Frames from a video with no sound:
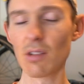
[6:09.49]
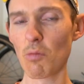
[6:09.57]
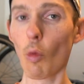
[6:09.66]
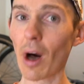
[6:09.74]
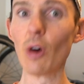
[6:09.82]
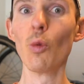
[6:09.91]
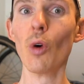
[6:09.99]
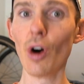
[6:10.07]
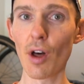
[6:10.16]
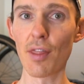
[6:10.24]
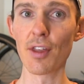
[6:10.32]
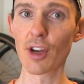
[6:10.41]
Well
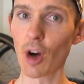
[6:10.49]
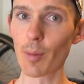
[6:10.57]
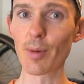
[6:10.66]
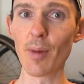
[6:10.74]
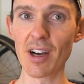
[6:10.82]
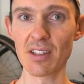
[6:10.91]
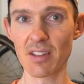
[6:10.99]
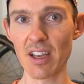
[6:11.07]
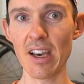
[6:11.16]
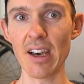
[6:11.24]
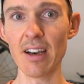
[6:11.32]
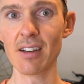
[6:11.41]
worth the compromise
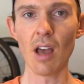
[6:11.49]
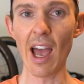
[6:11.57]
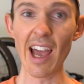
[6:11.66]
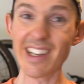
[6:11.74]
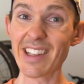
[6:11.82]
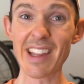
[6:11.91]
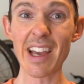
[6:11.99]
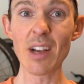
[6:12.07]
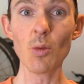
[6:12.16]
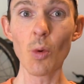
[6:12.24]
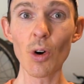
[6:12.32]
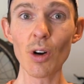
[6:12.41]
there. And they
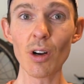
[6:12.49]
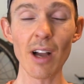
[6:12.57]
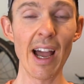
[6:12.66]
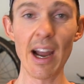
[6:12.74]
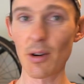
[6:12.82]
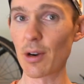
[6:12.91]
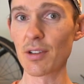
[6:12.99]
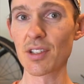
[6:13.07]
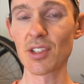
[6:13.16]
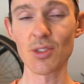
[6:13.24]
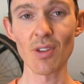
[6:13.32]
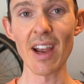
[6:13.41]
were arrow
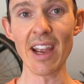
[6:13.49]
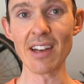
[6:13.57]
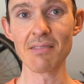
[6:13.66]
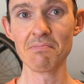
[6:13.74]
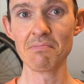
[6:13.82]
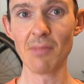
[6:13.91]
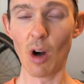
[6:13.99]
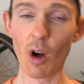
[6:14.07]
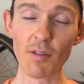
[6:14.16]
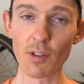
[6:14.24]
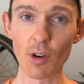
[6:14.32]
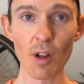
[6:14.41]
straight.
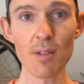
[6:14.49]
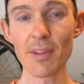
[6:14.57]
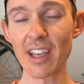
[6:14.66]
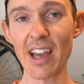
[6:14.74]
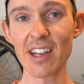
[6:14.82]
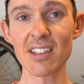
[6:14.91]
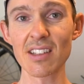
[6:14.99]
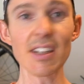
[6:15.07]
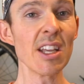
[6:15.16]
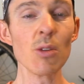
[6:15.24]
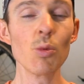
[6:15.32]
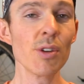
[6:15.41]
Overall, the mechanic
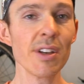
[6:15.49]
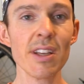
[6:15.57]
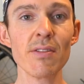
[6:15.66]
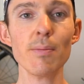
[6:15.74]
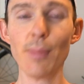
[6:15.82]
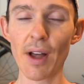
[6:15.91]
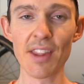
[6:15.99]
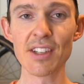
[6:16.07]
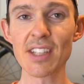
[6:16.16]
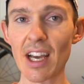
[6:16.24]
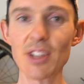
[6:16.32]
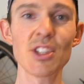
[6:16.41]
said he wouldn't even bother
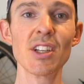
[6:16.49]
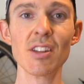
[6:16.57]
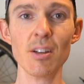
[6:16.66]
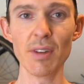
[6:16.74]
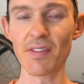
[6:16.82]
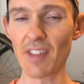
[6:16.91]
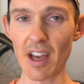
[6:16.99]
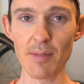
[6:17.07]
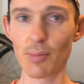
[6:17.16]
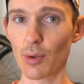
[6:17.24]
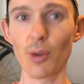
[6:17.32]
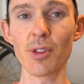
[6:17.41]
touching them if
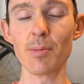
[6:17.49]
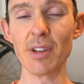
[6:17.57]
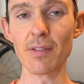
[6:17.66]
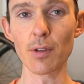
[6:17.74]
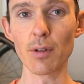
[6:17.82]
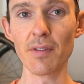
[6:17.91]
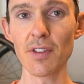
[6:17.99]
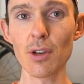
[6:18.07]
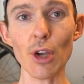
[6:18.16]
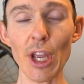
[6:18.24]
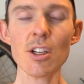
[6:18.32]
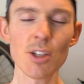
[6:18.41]
they'd brought them in for
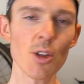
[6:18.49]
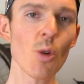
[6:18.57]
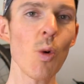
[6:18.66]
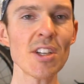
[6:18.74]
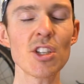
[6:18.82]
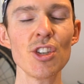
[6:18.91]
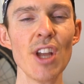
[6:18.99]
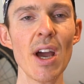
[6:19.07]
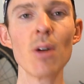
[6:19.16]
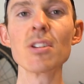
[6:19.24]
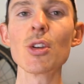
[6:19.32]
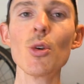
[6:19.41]
review. So the question
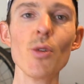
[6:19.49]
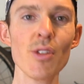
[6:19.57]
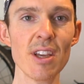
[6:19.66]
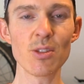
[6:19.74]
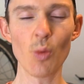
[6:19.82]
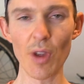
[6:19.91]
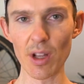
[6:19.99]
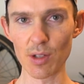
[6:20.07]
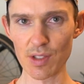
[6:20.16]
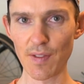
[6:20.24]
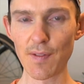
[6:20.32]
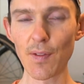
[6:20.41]
now is, who are these
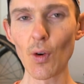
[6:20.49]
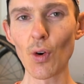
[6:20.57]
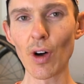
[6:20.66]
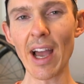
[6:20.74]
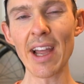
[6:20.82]
wheels for?